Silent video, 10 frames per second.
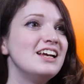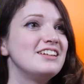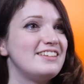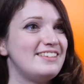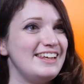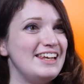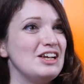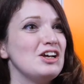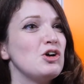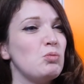to see
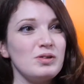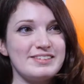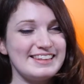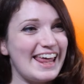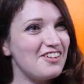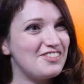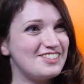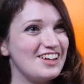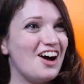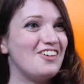what's
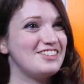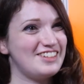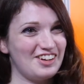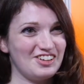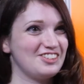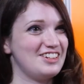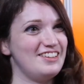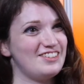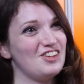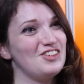left after technology's
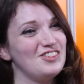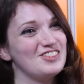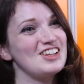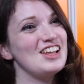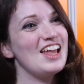solved